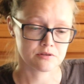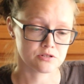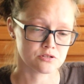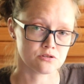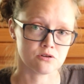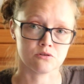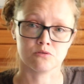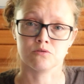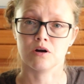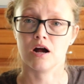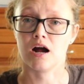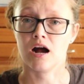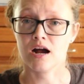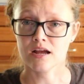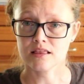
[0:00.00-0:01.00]
So
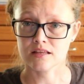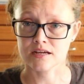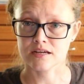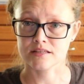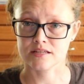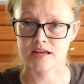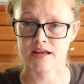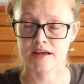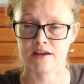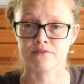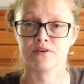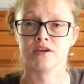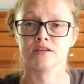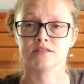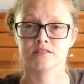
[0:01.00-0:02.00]
I like to
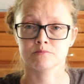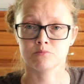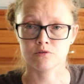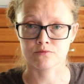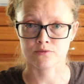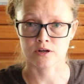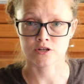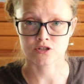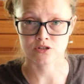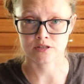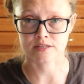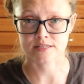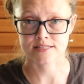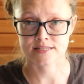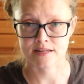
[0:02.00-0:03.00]
have a simple French
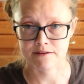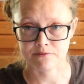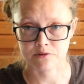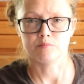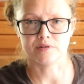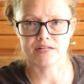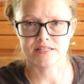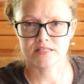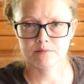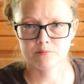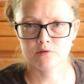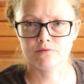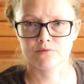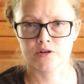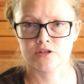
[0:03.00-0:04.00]
link snaffle, but a
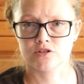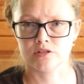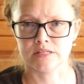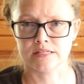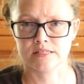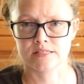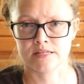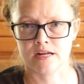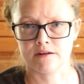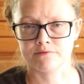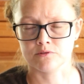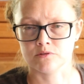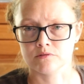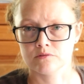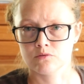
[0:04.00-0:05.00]
simple French link
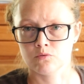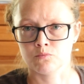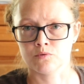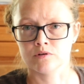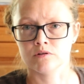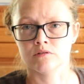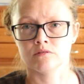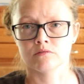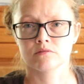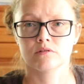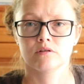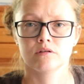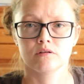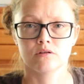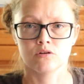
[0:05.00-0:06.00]
snaffle will
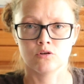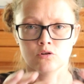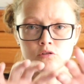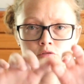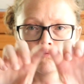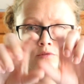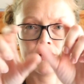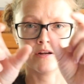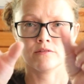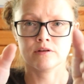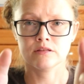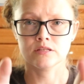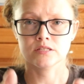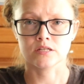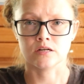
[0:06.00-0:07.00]
go right
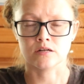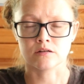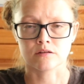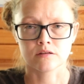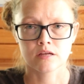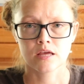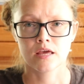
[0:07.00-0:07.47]
around the tongue